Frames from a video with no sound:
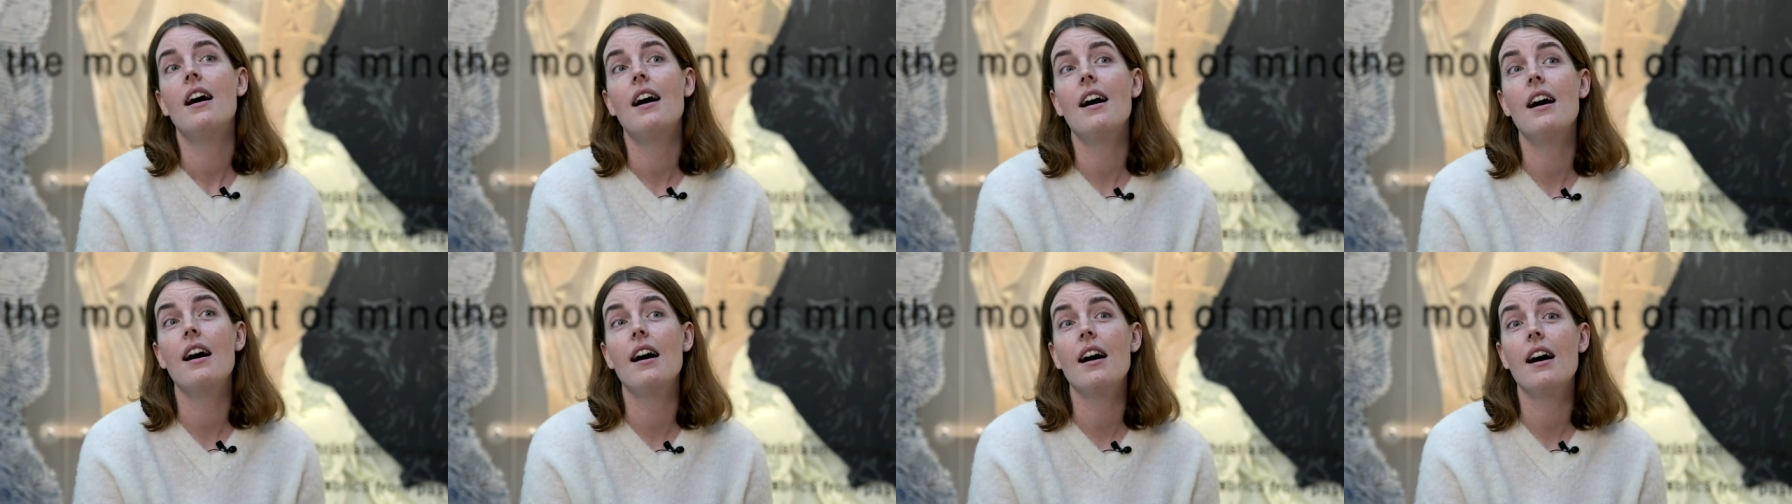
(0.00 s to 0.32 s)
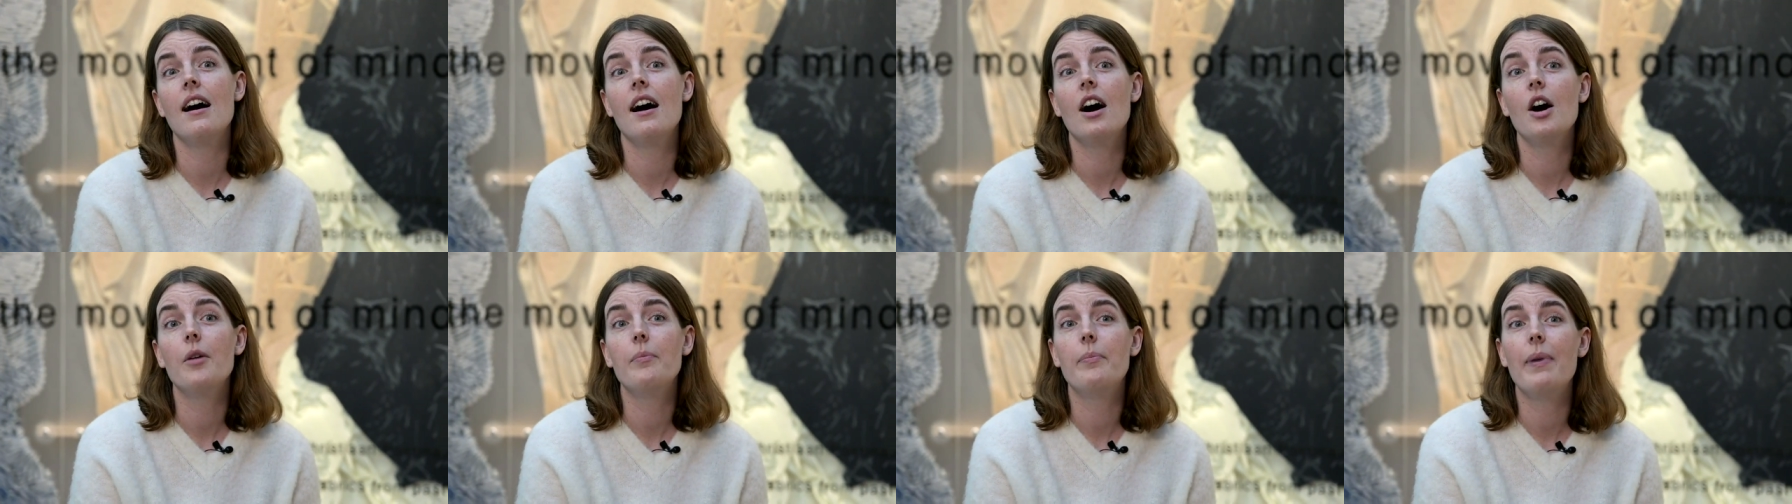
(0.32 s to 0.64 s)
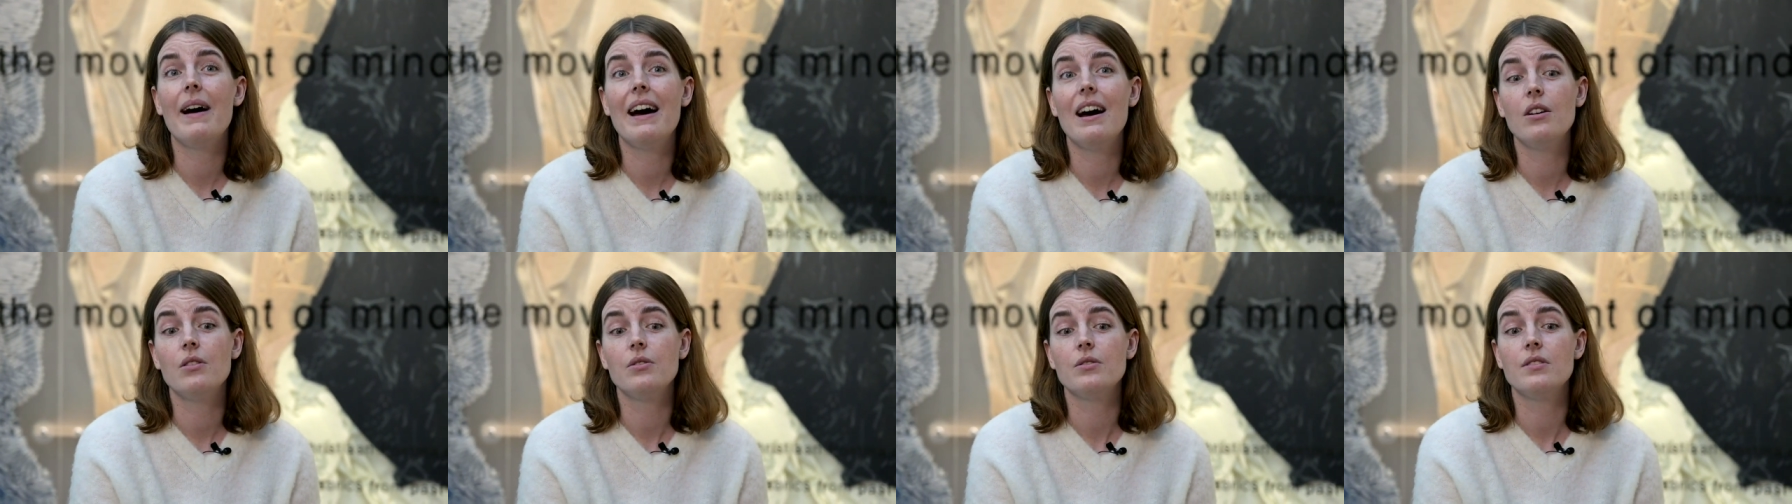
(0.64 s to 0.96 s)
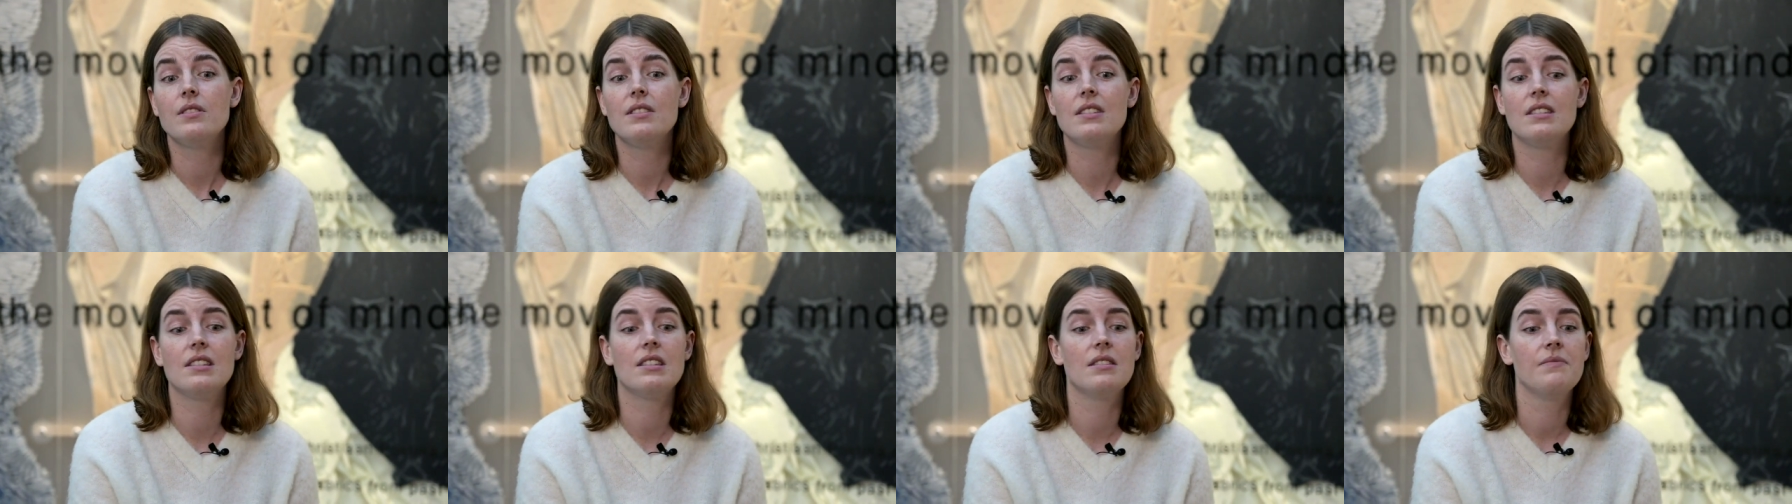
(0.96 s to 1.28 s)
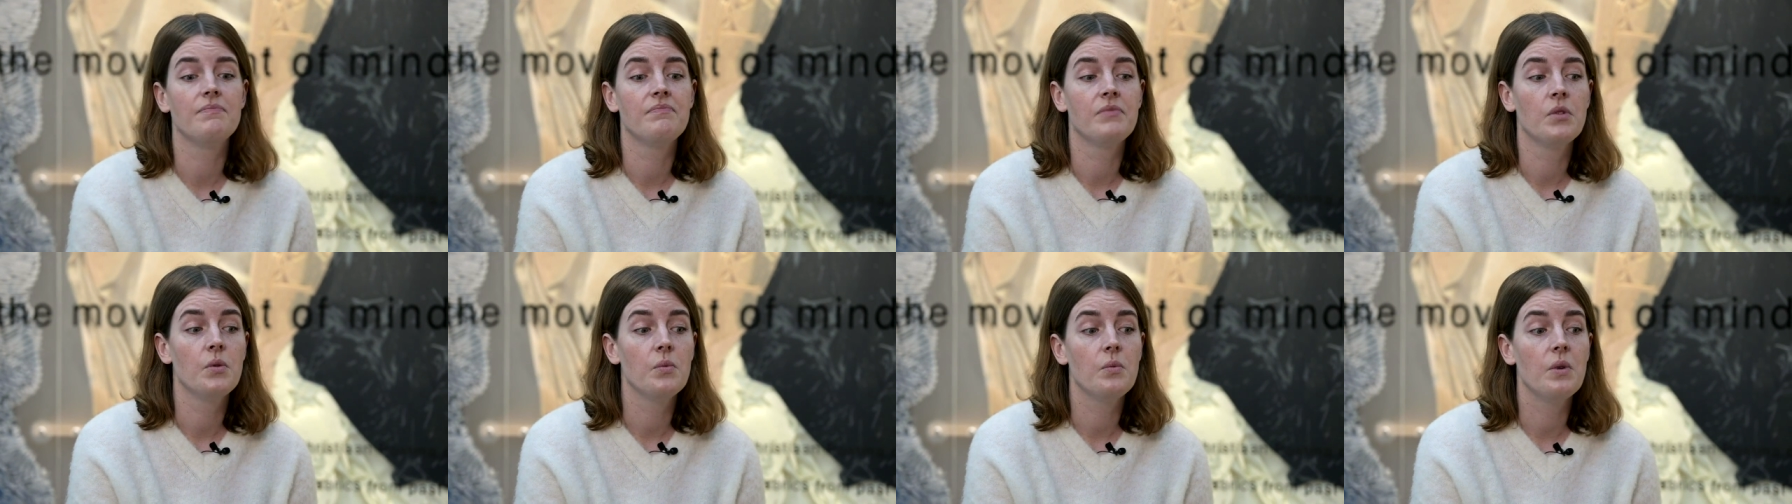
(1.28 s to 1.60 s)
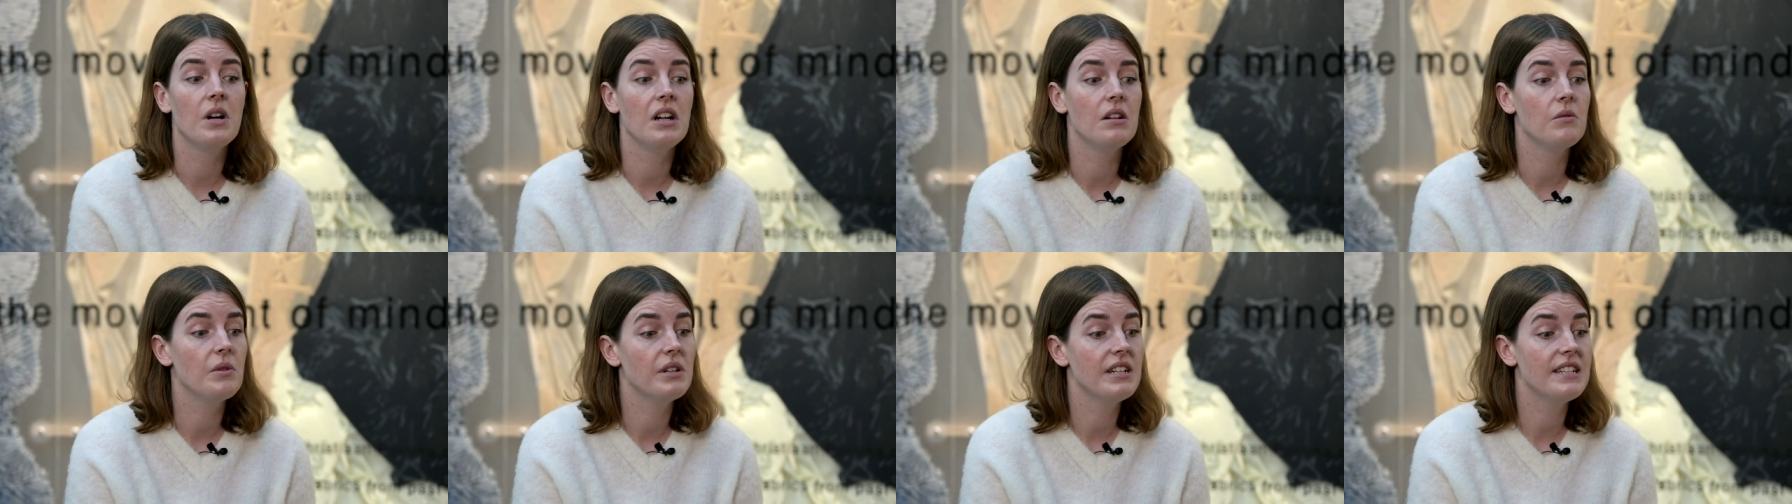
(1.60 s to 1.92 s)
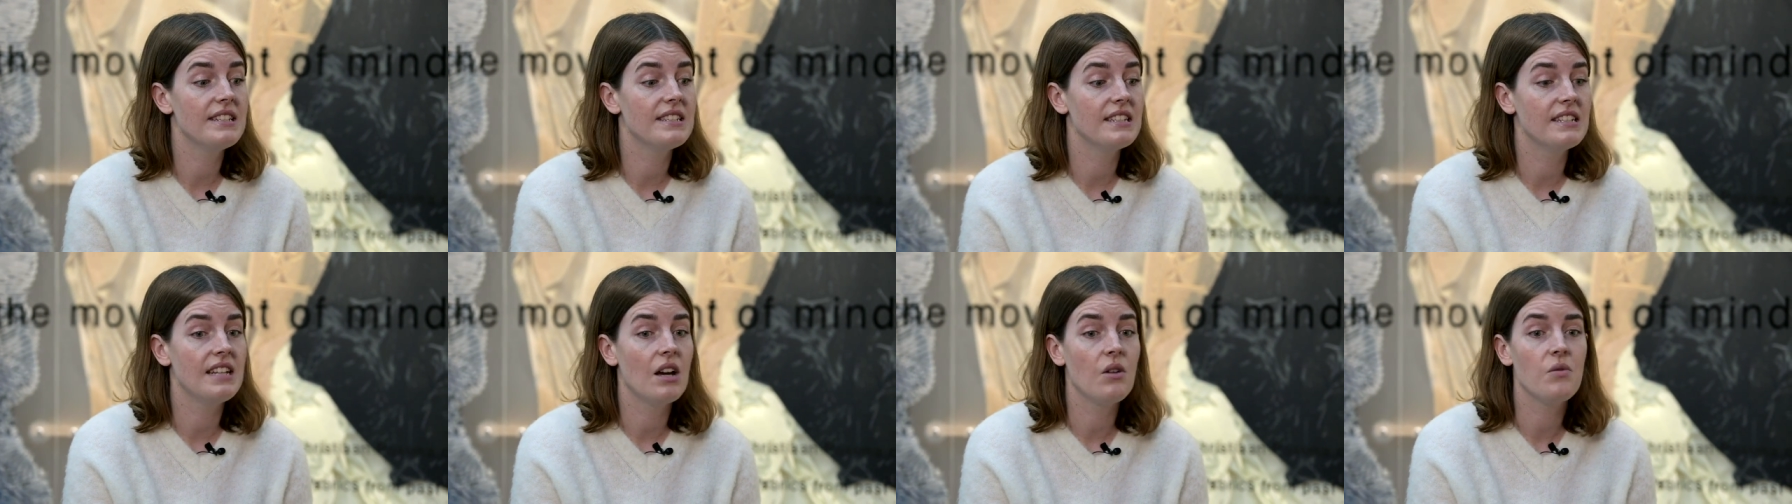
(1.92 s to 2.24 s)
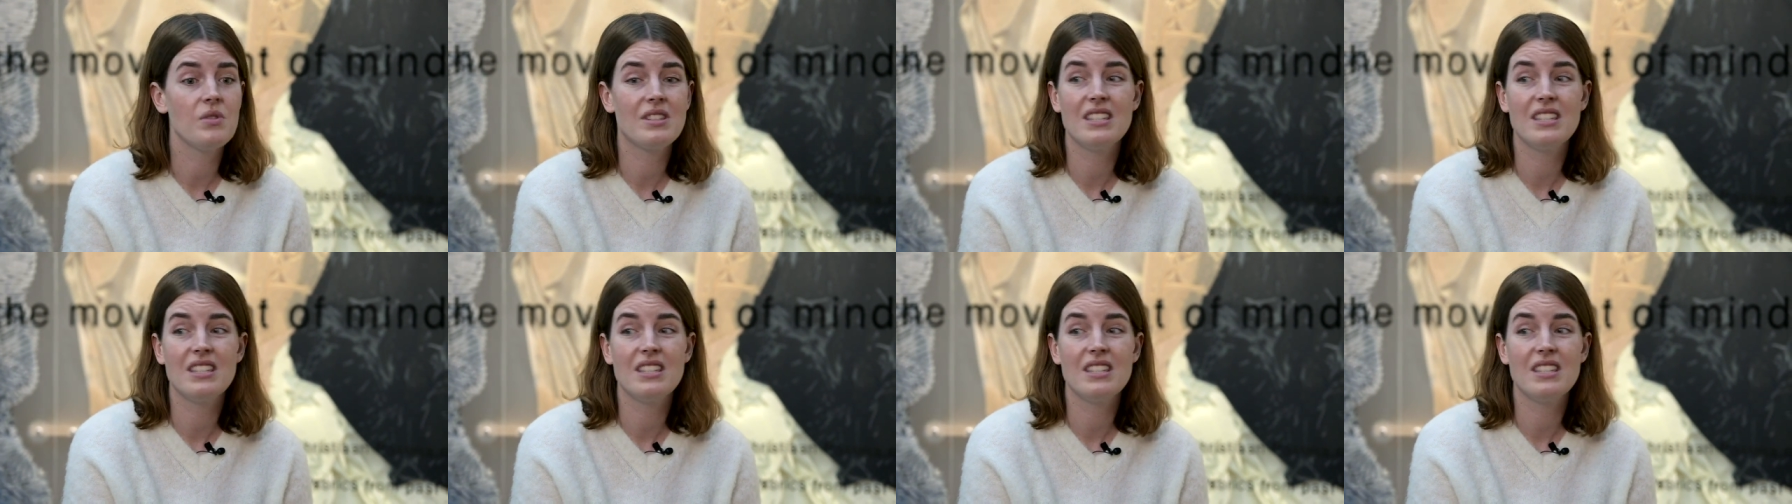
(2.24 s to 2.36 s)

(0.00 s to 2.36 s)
uh, about, well, what is it now?